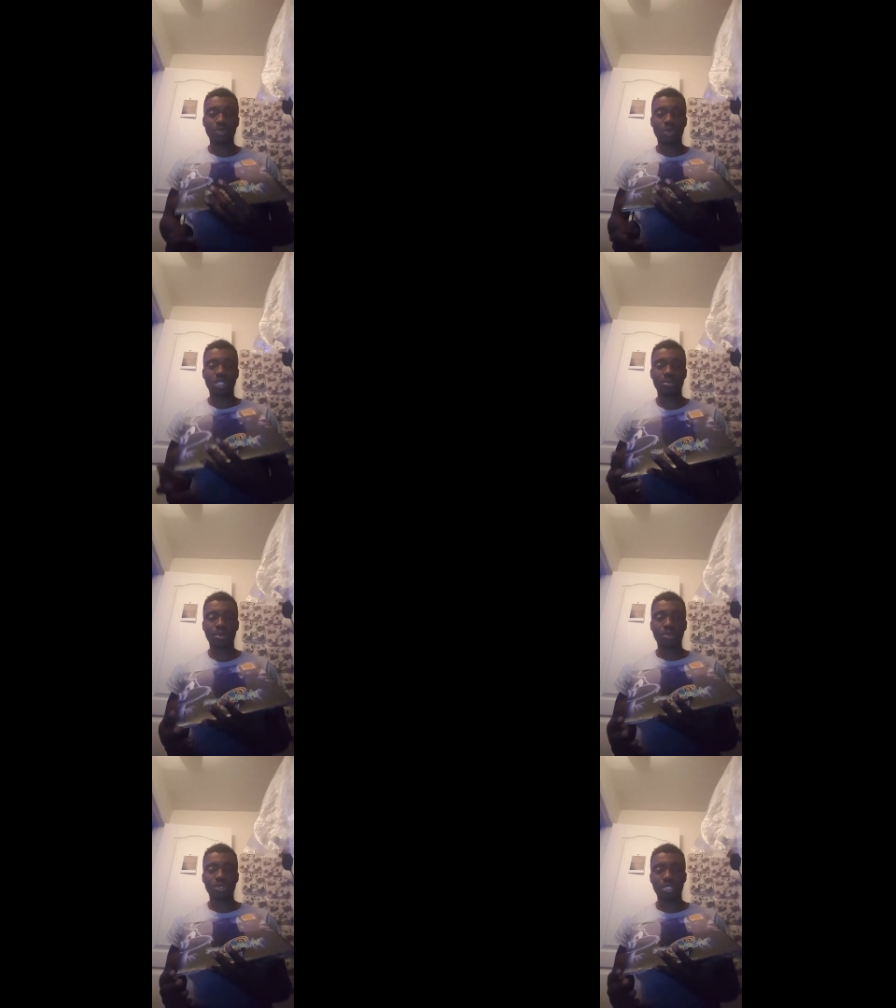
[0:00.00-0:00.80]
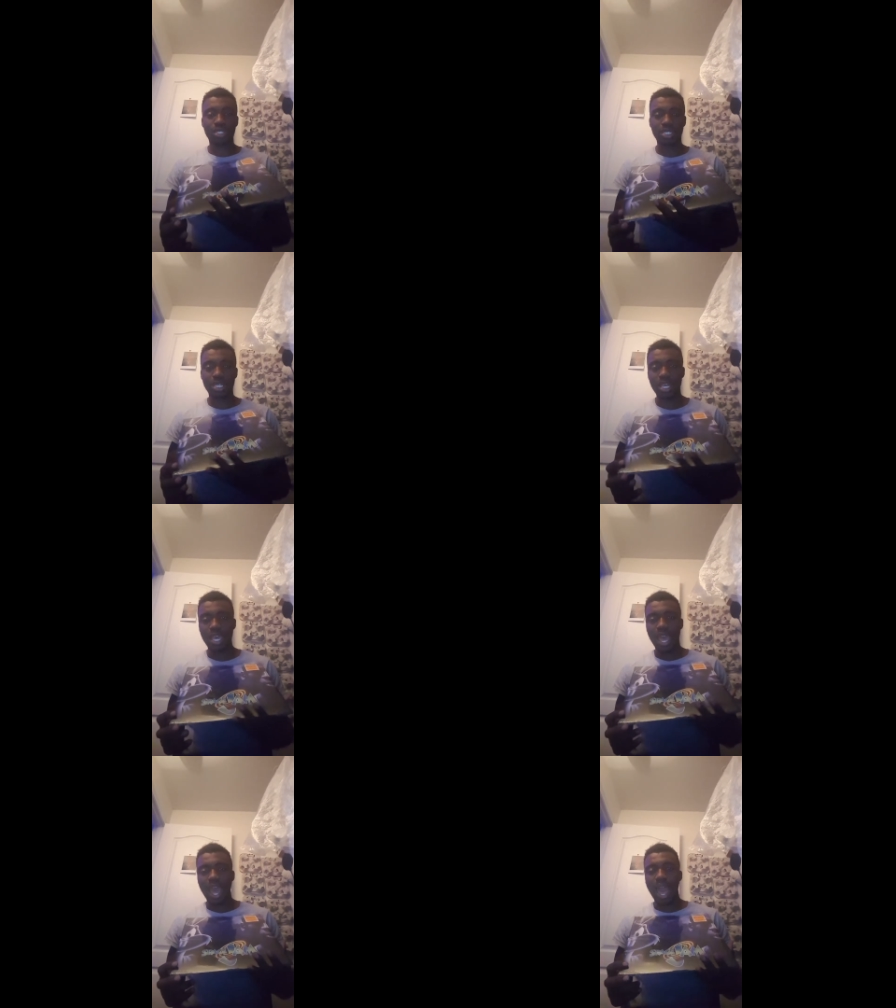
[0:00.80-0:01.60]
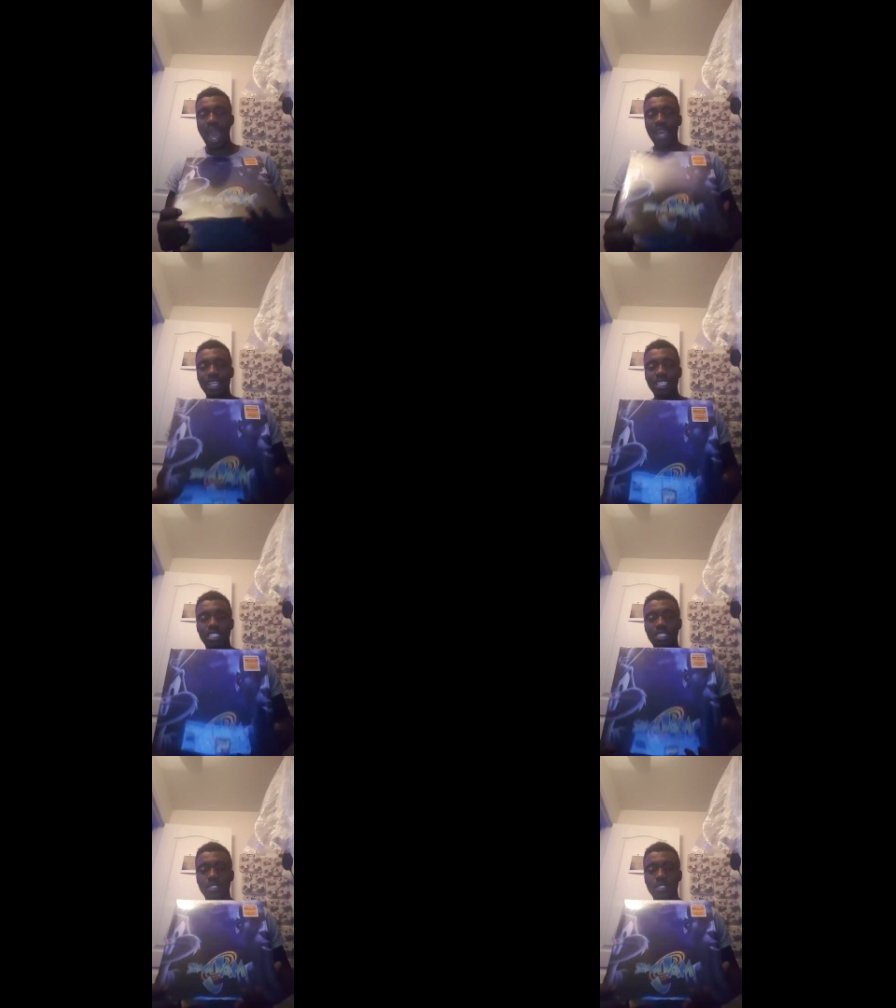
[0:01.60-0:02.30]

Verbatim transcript: one of the most highest